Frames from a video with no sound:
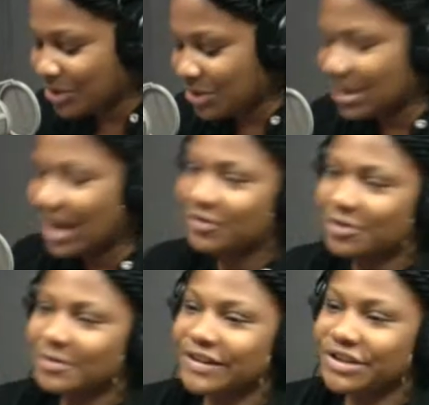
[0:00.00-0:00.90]
to you live
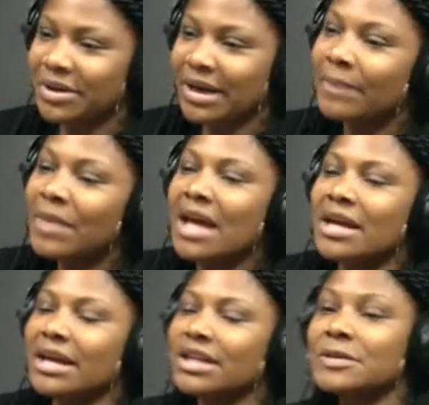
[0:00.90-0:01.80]
from Nigeria.
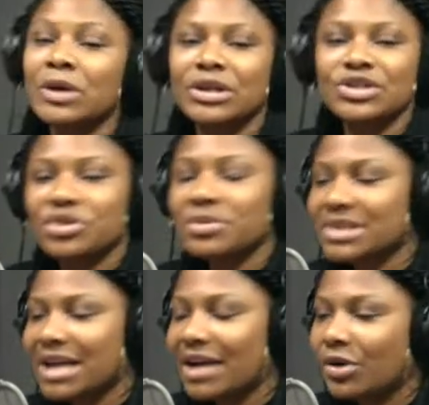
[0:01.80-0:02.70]
You can you can stream
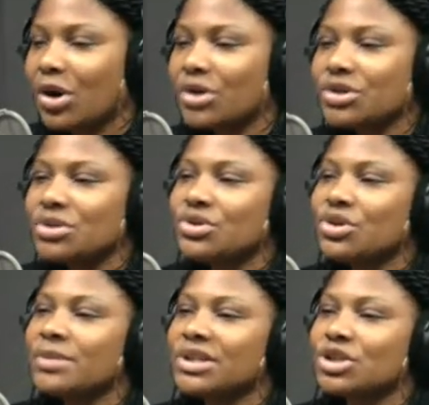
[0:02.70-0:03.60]
us live or on
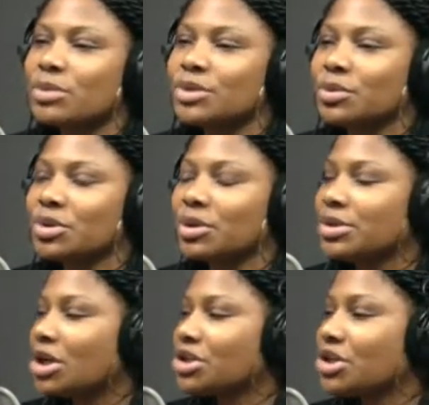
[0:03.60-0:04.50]
YouTube. It's
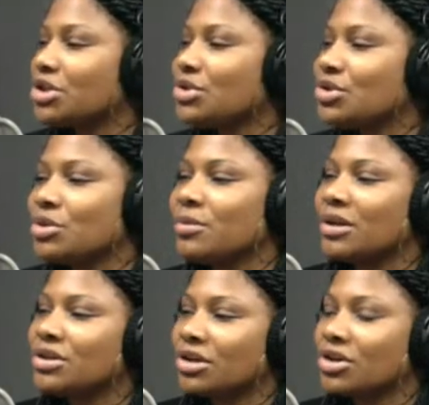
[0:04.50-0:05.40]

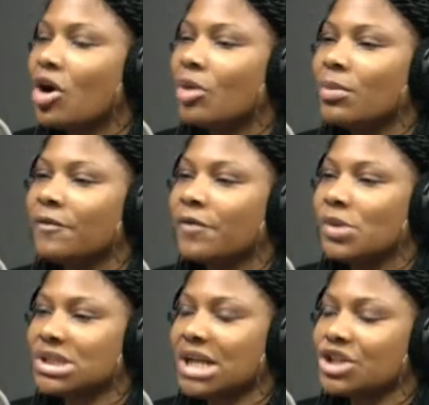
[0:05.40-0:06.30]
www.youtube.com
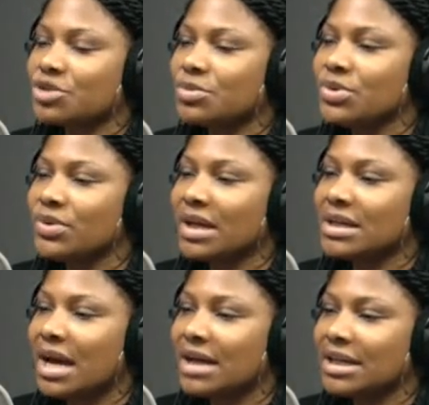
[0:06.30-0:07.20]
forward slash smooth
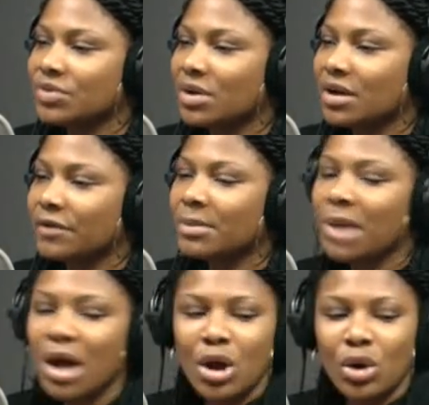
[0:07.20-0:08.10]
981 FM.
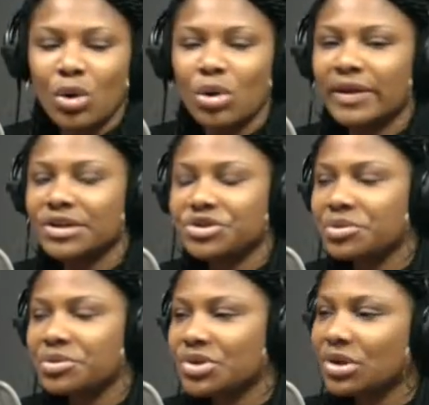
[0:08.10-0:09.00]
Go on there and
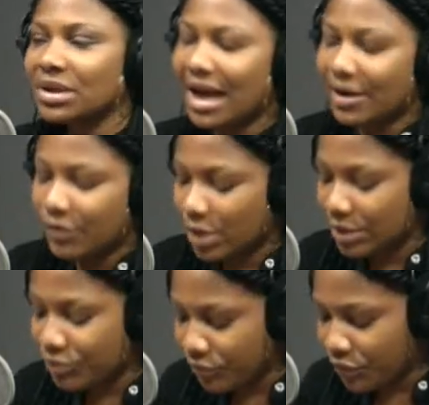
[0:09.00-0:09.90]
stream us on live. We're
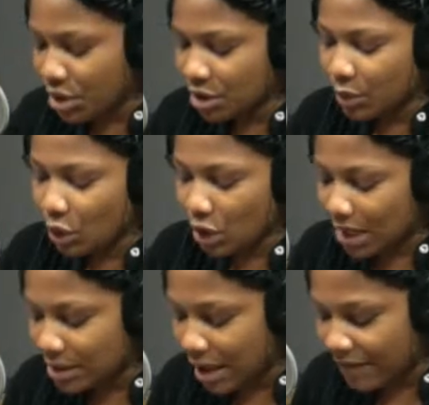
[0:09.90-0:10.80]
reviewing the book
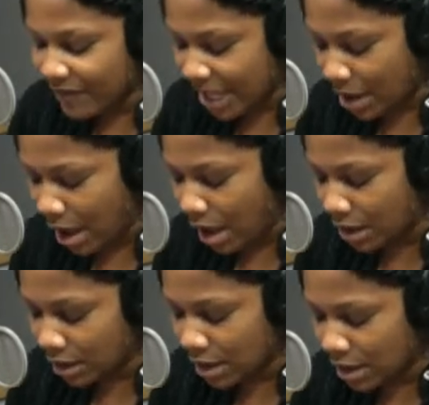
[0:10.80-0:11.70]
Love in Color,